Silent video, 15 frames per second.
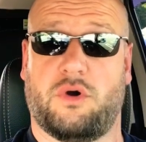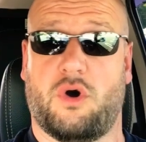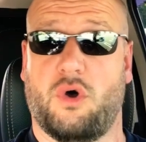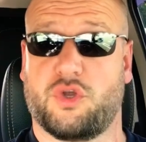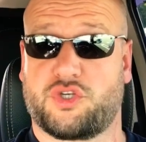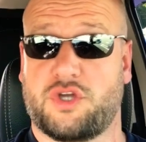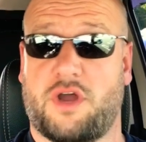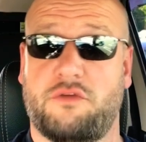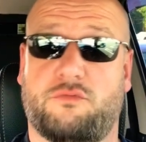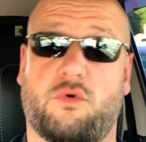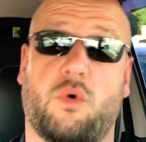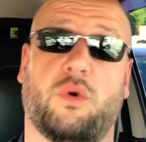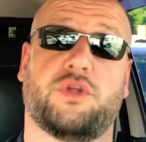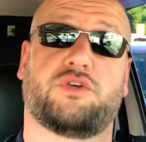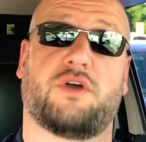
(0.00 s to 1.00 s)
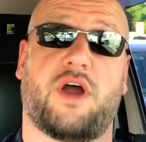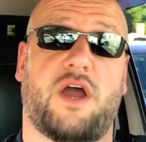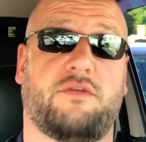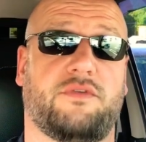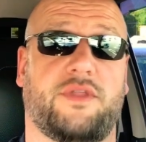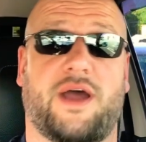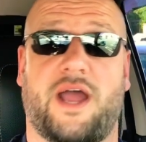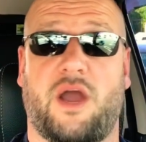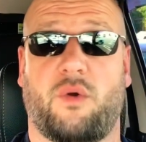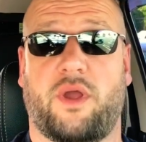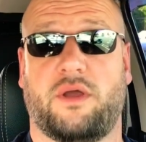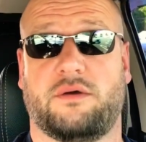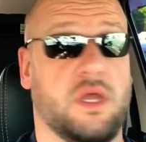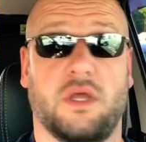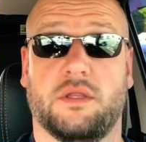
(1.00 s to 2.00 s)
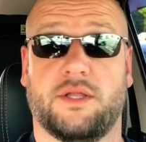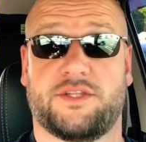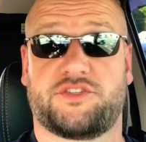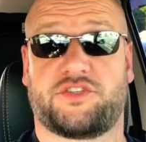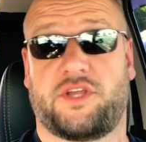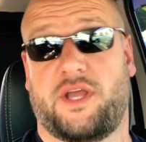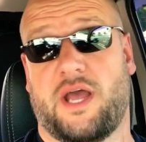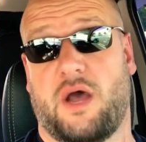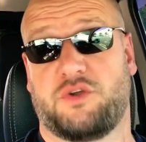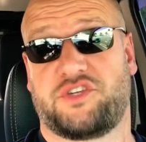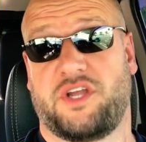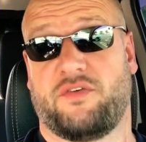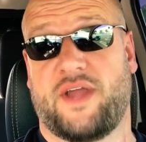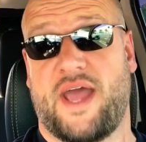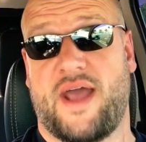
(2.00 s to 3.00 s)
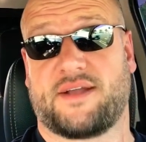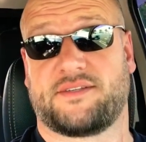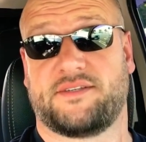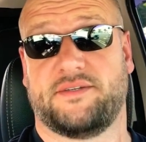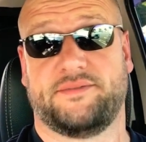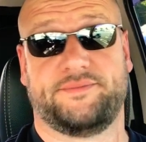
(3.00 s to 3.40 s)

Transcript: a whole shot in four-wheel drive on the highway. Let's see how she reacts.